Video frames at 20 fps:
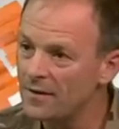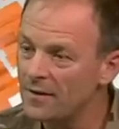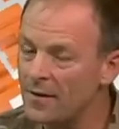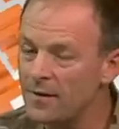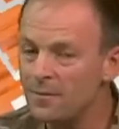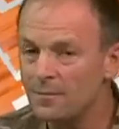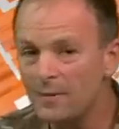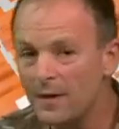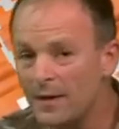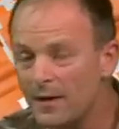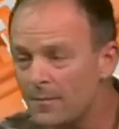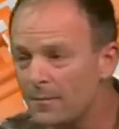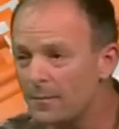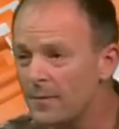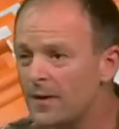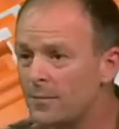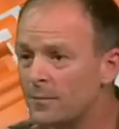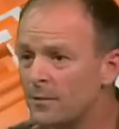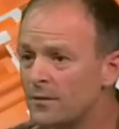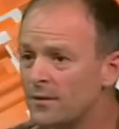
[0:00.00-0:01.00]
Eight million
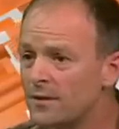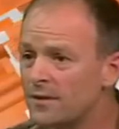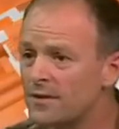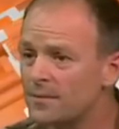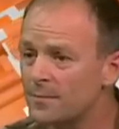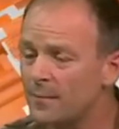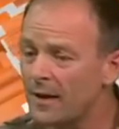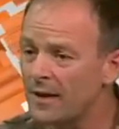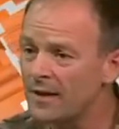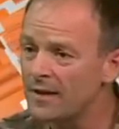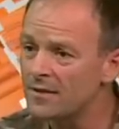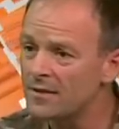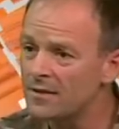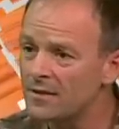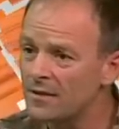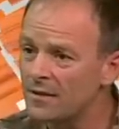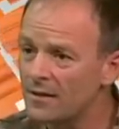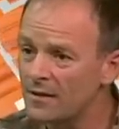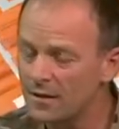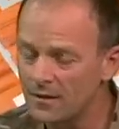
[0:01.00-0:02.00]
people
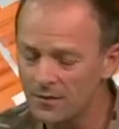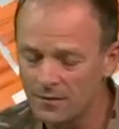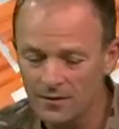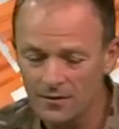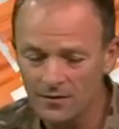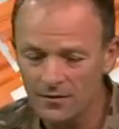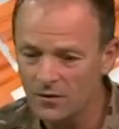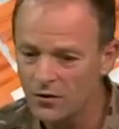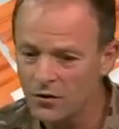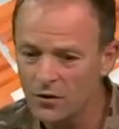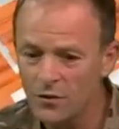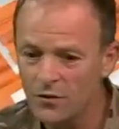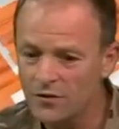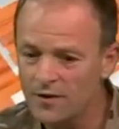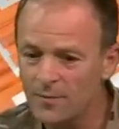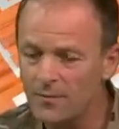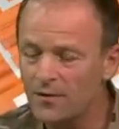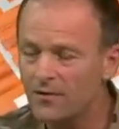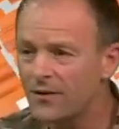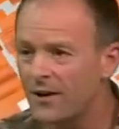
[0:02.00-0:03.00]
displaced, uh, a huge
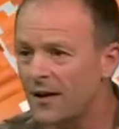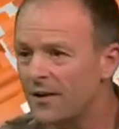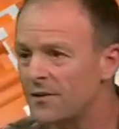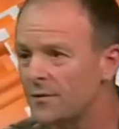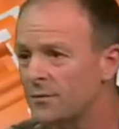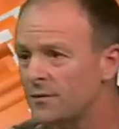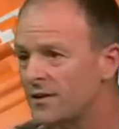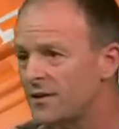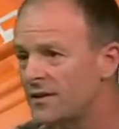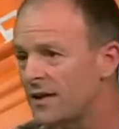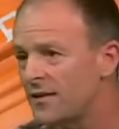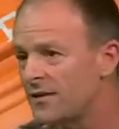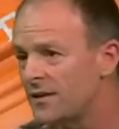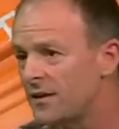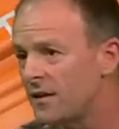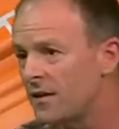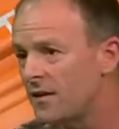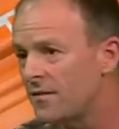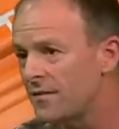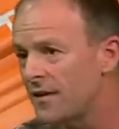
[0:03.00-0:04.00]
number of casualties, eight
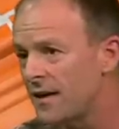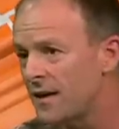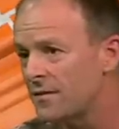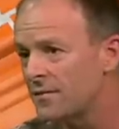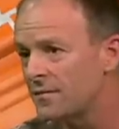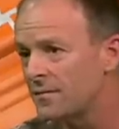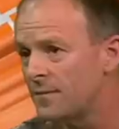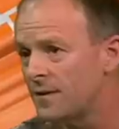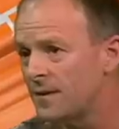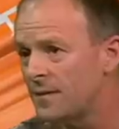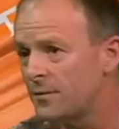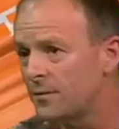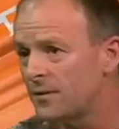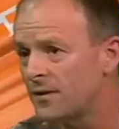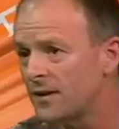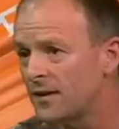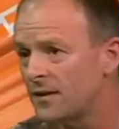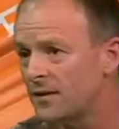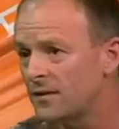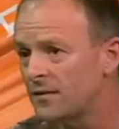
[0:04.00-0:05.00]
and a half thousand people
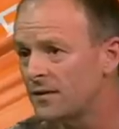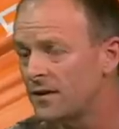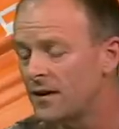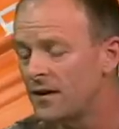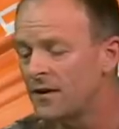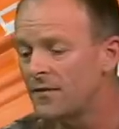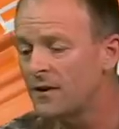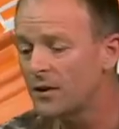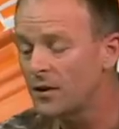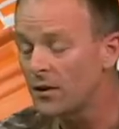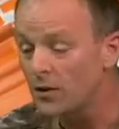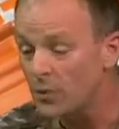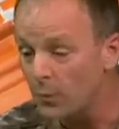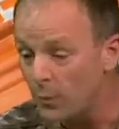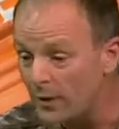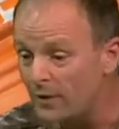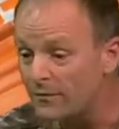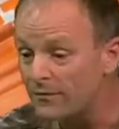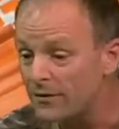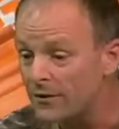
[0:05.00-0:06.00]
killed. The Gurkha
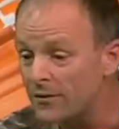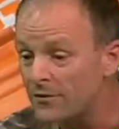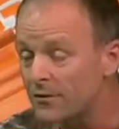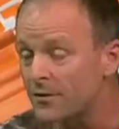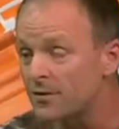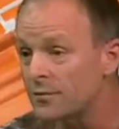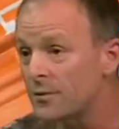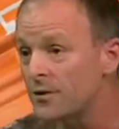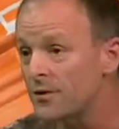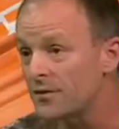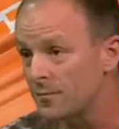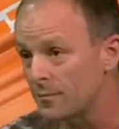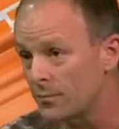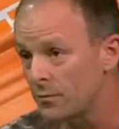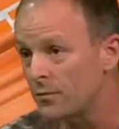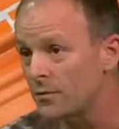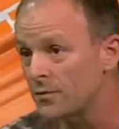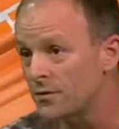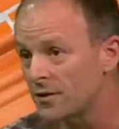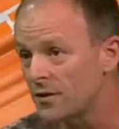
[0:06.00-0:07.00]
Welfare Trust, which
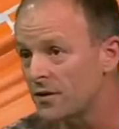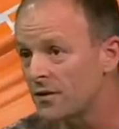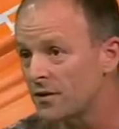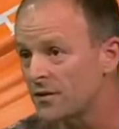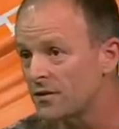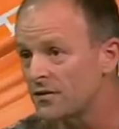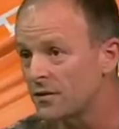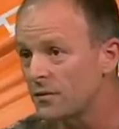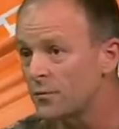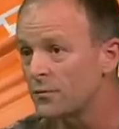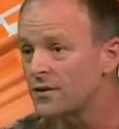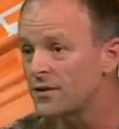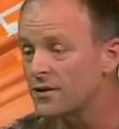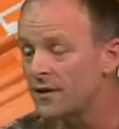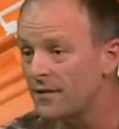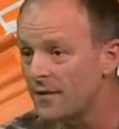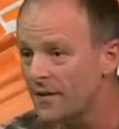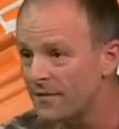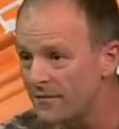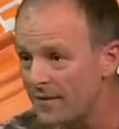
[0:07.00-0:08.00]
supports Gurkha soldiers
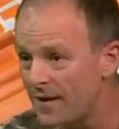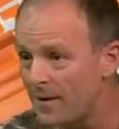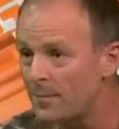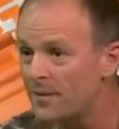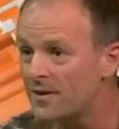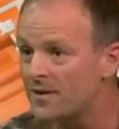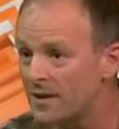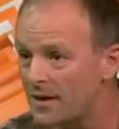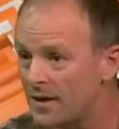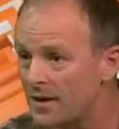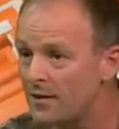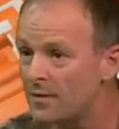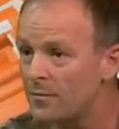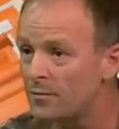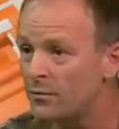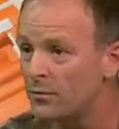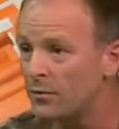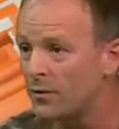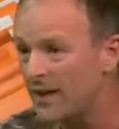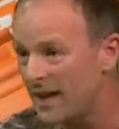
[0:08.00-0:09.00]
and their families in
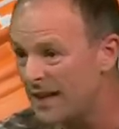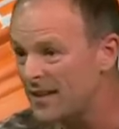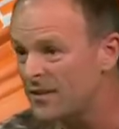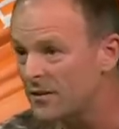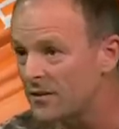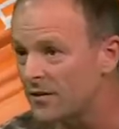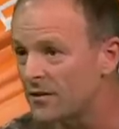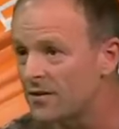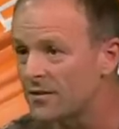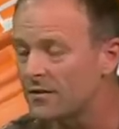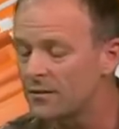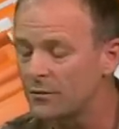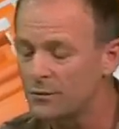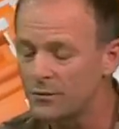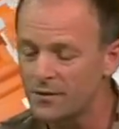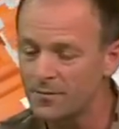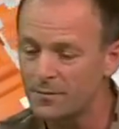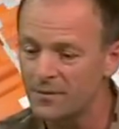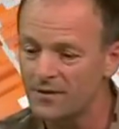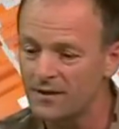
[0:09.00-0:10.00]
Nepal, and ex-Gurkha
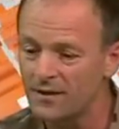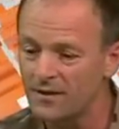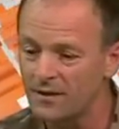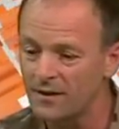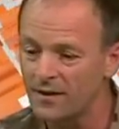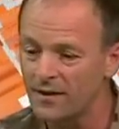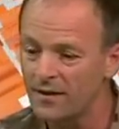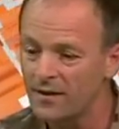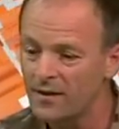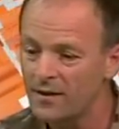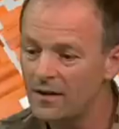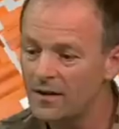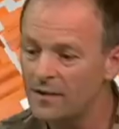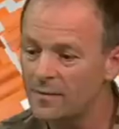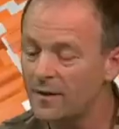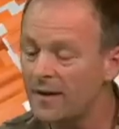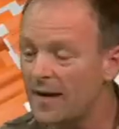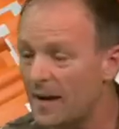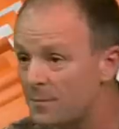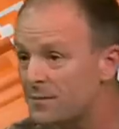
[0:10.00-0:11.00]
soldiers particularly, has
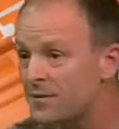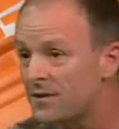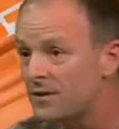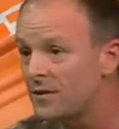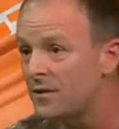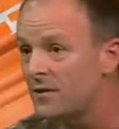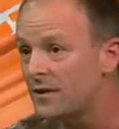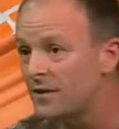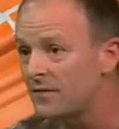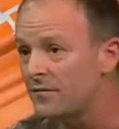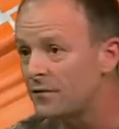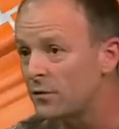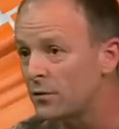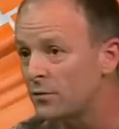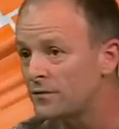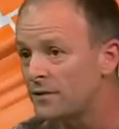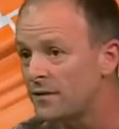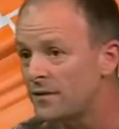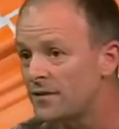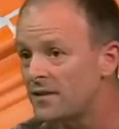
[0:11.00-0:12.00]
been absolutely
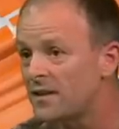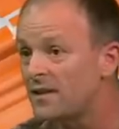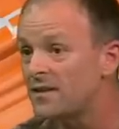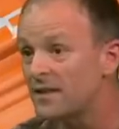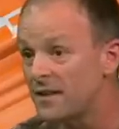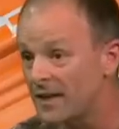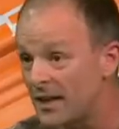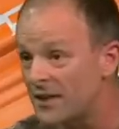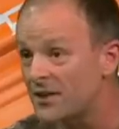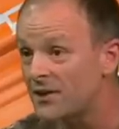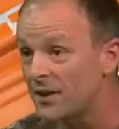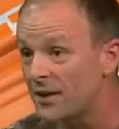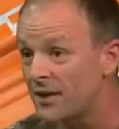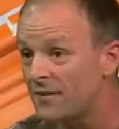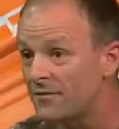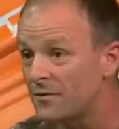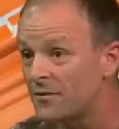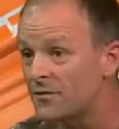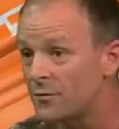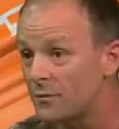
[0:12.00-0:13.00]
involved in this international
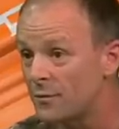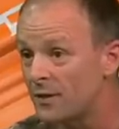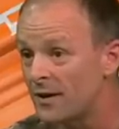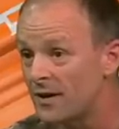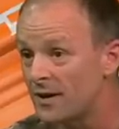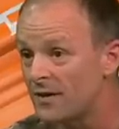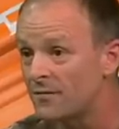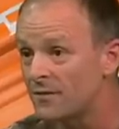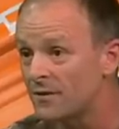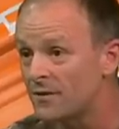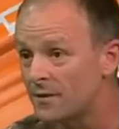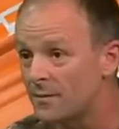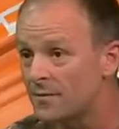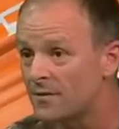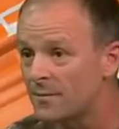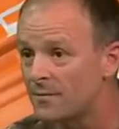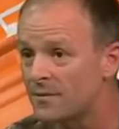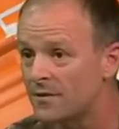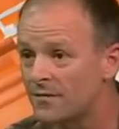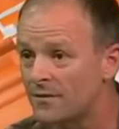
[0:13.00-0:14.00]
effort to relieve the
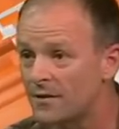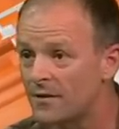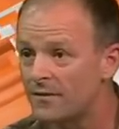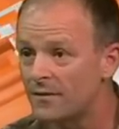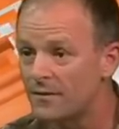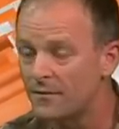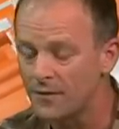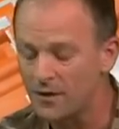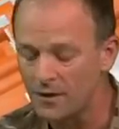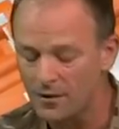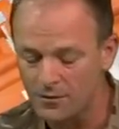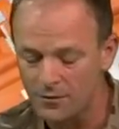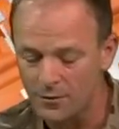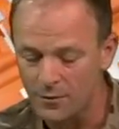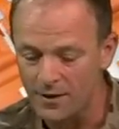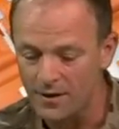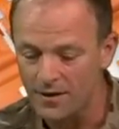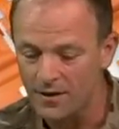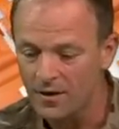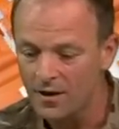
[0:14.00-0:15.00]
symptoms of the, of the
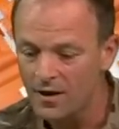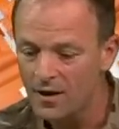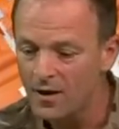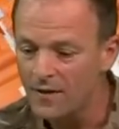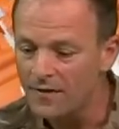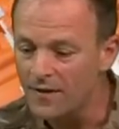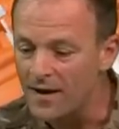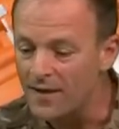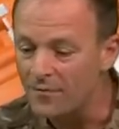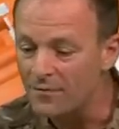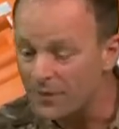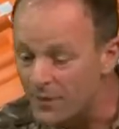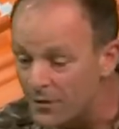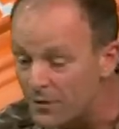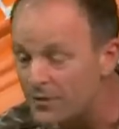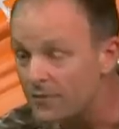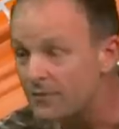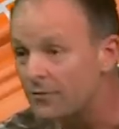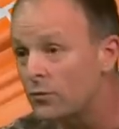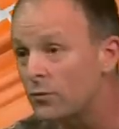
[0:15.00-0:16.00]
earthquake. They have
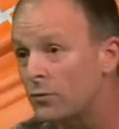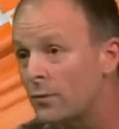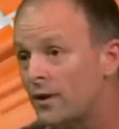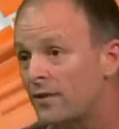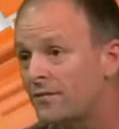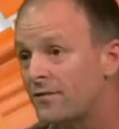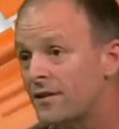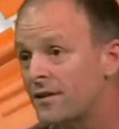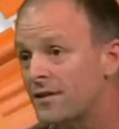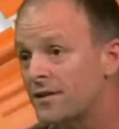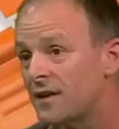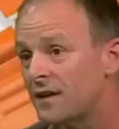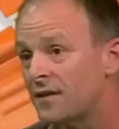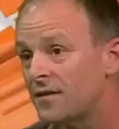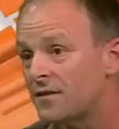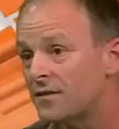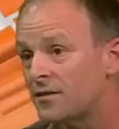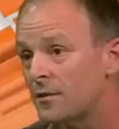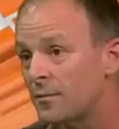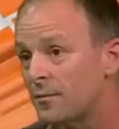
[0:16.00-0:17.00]
34 welfare
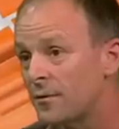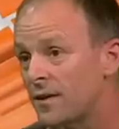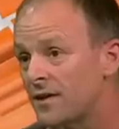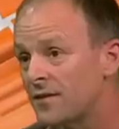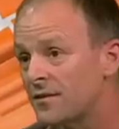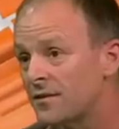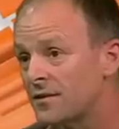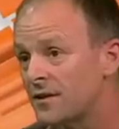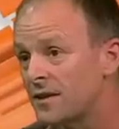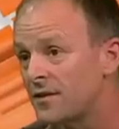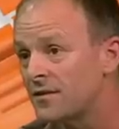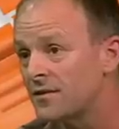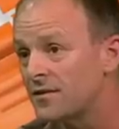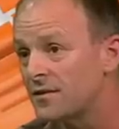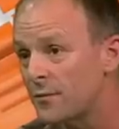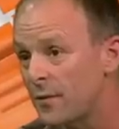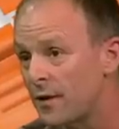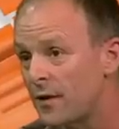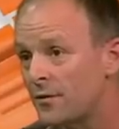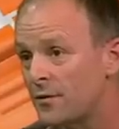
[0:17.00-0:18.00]
centres, operational centres
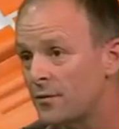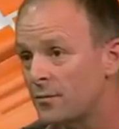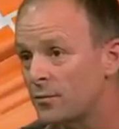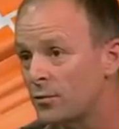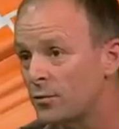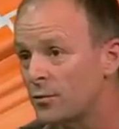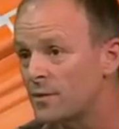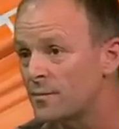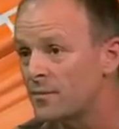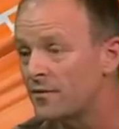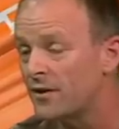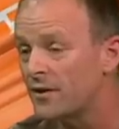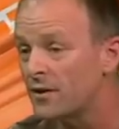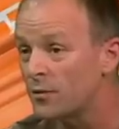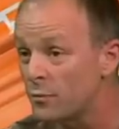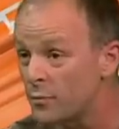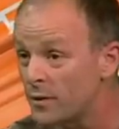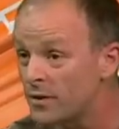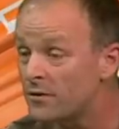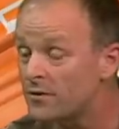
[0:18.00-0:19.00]
throughout Nepal, which provide
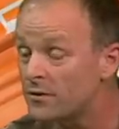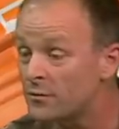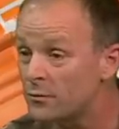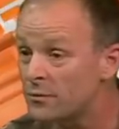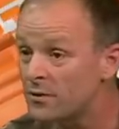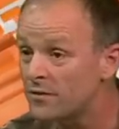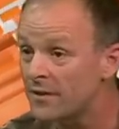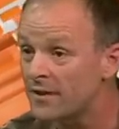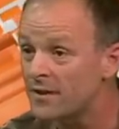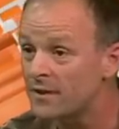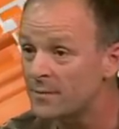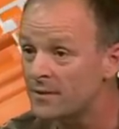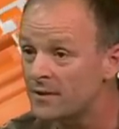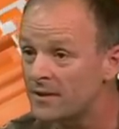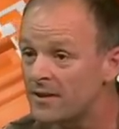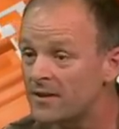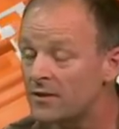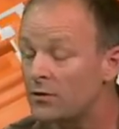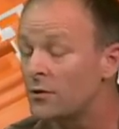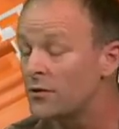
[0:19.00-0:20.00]
a real source of
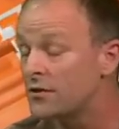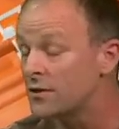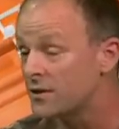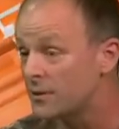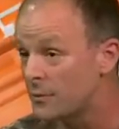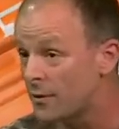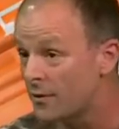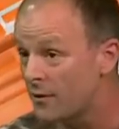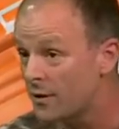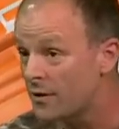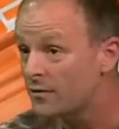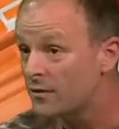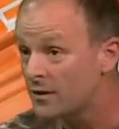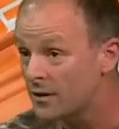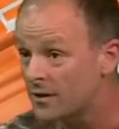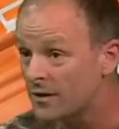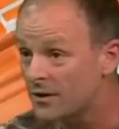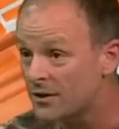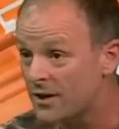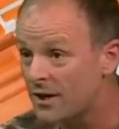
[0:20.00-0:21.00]
expertise, not just to our own
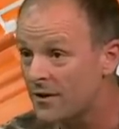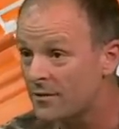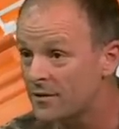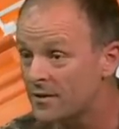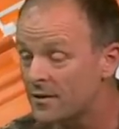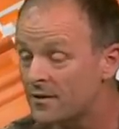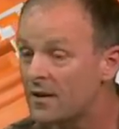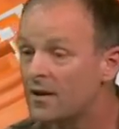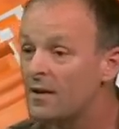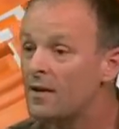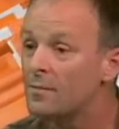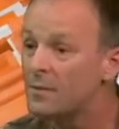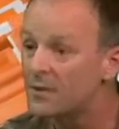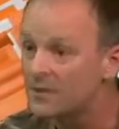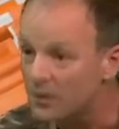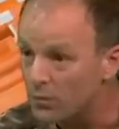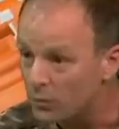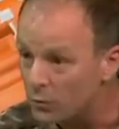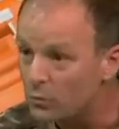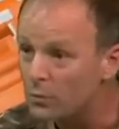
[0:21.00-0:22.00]
Gurkha charities, but
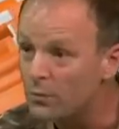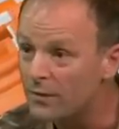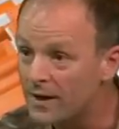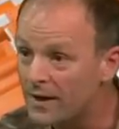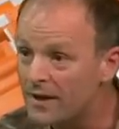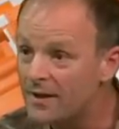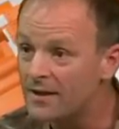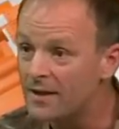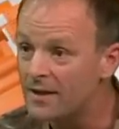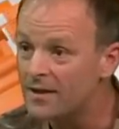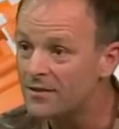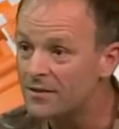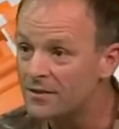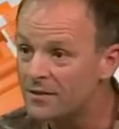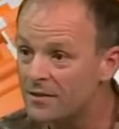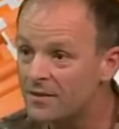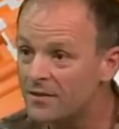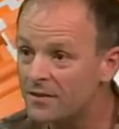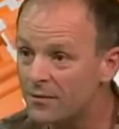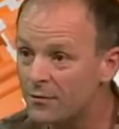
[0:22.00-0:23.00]
to all the aid
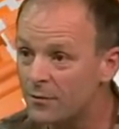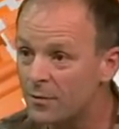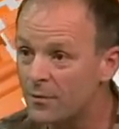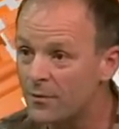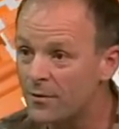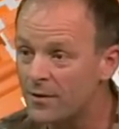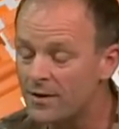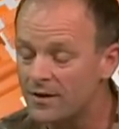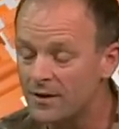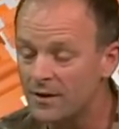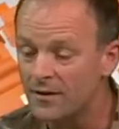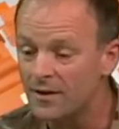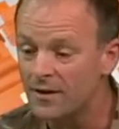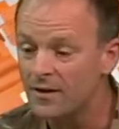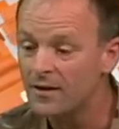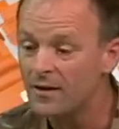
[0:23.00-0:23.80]
agencies that are operating there.